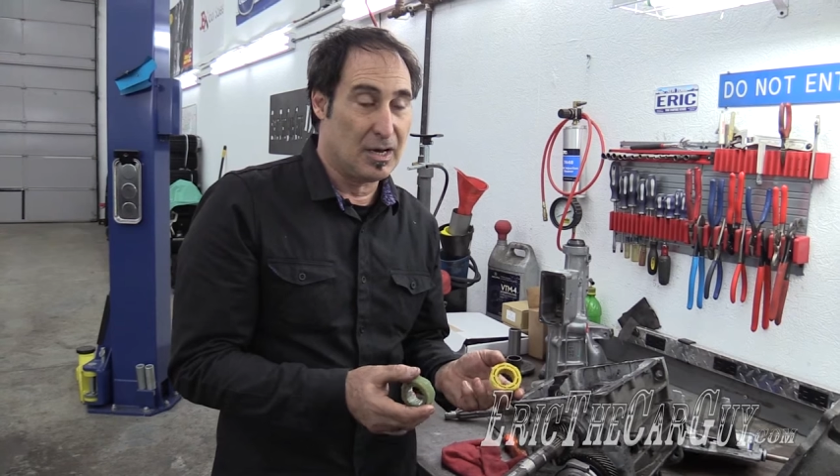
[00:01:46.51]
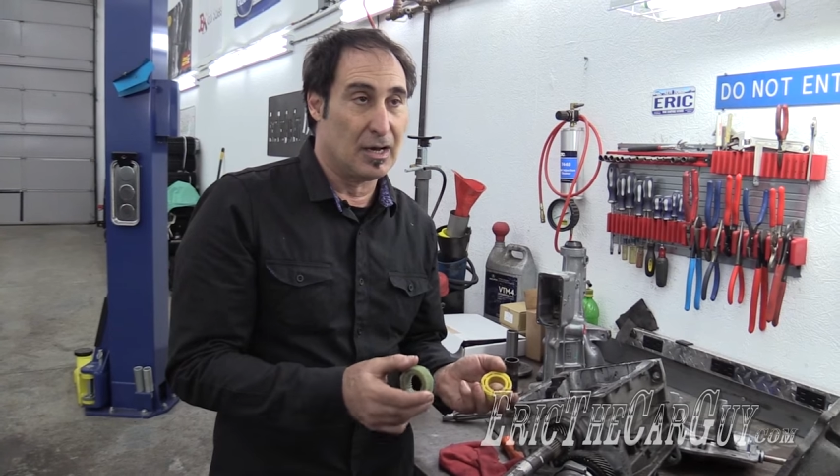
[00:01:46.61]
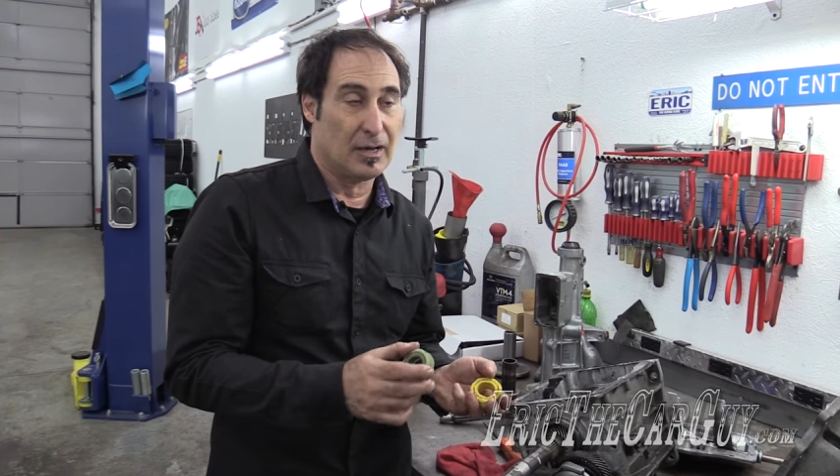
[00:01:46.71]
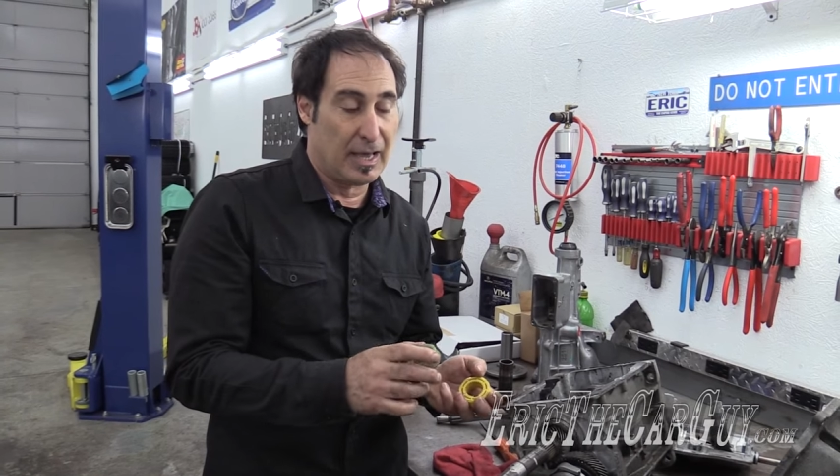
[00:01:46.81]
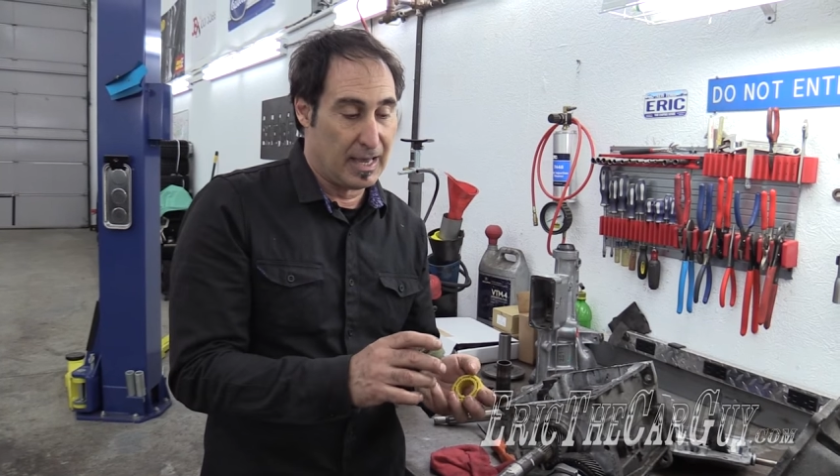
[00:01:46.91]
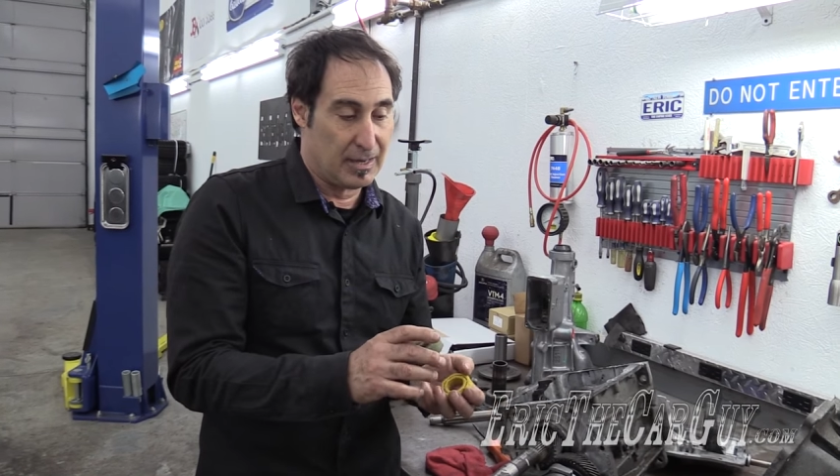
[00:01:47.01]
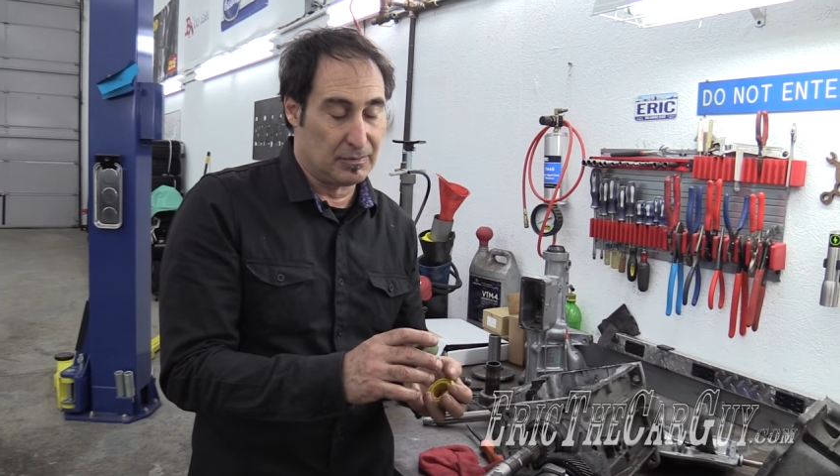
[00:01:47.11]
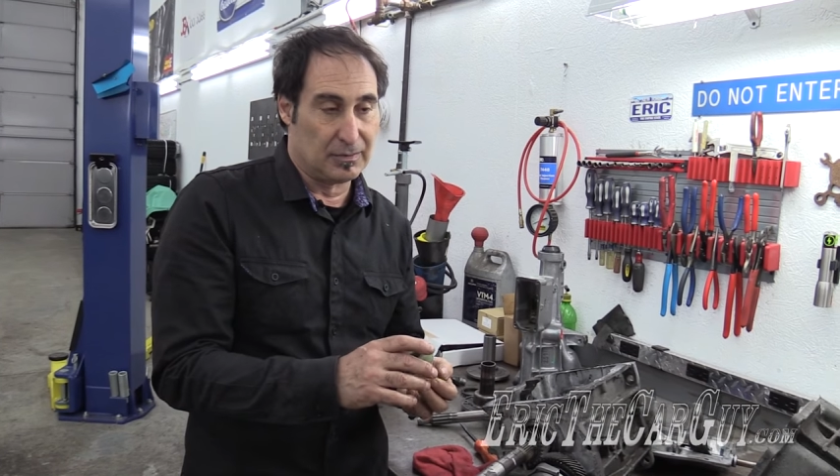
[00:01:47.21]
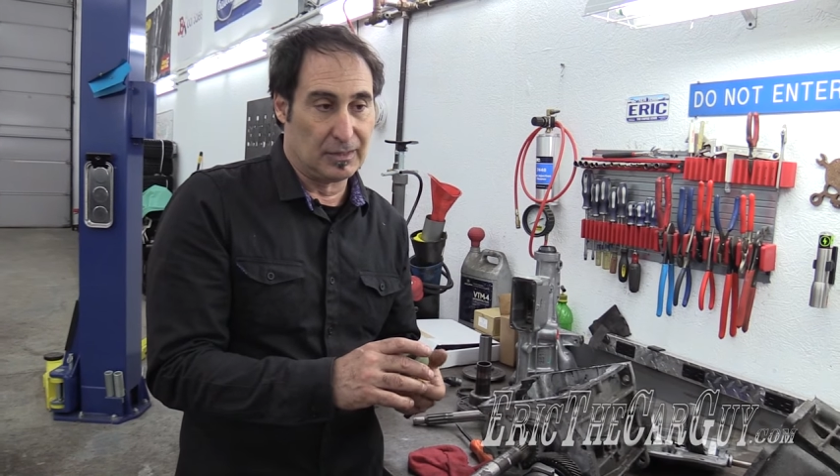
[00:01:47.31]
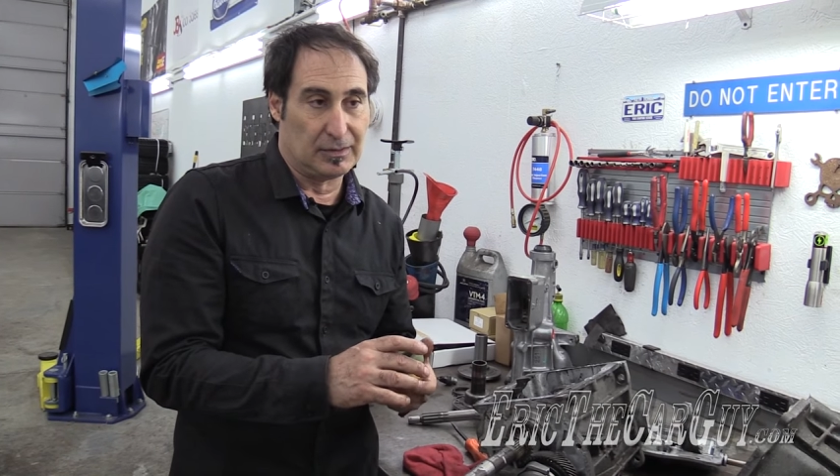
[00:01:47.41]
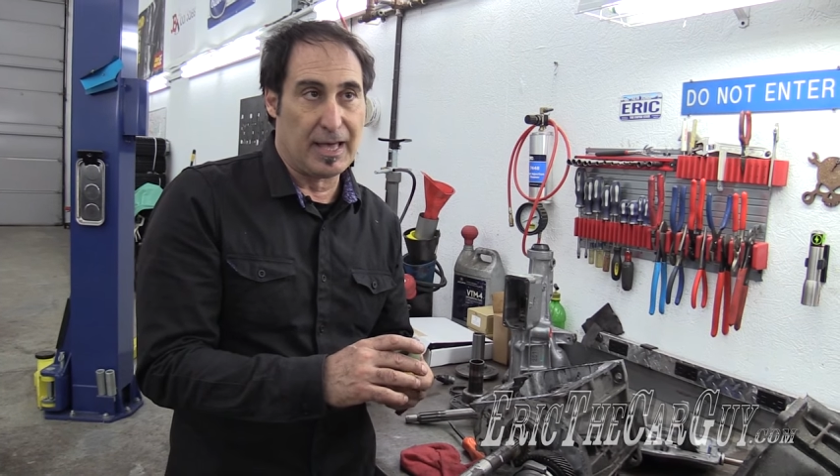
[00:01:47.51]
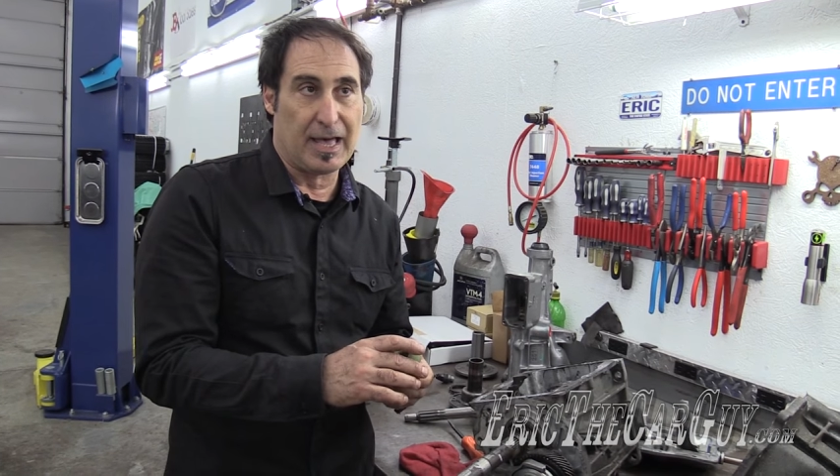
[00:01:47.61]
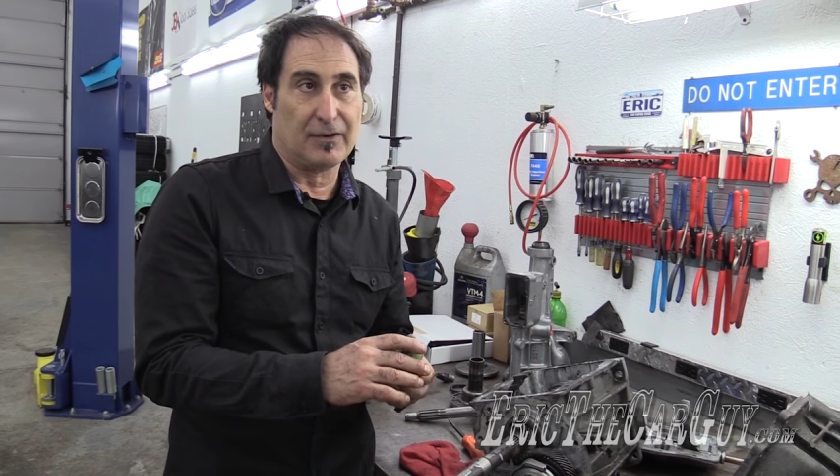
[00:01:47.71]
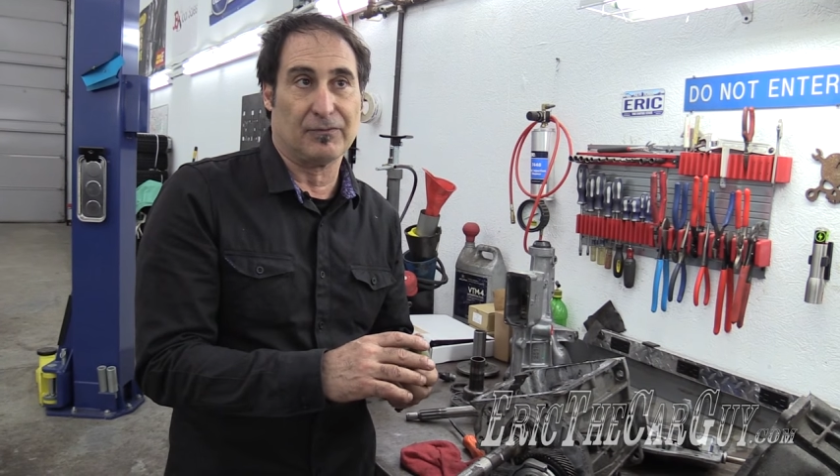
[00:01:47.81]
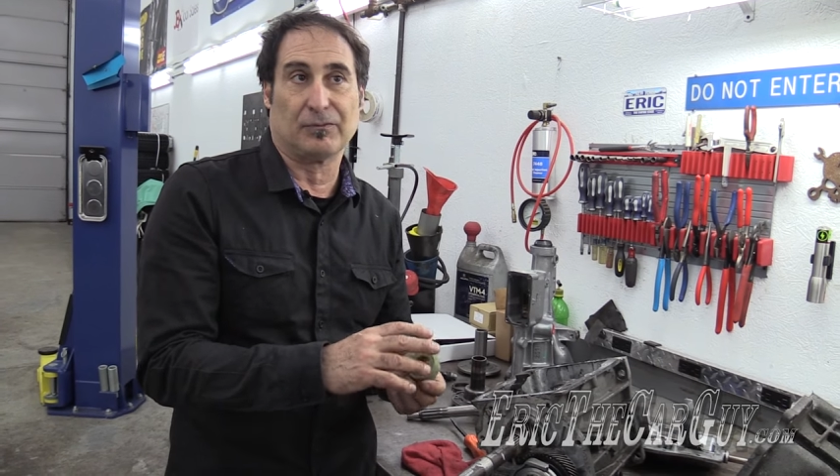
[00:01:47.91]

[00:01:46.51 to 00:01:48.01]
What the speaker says: and they'll have